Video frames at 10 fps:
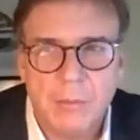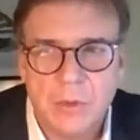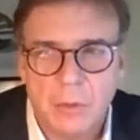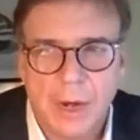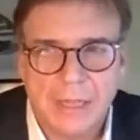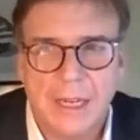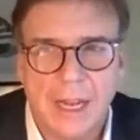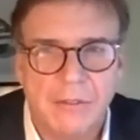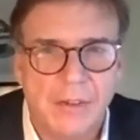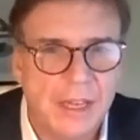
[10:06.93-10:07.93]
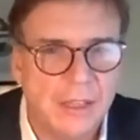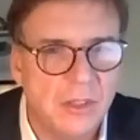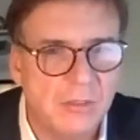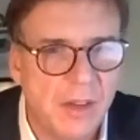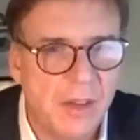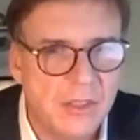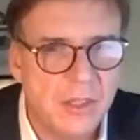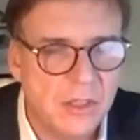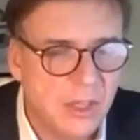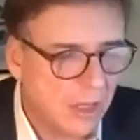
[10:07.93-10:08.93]
directed at financial
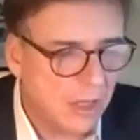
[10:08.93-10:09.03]
advisors.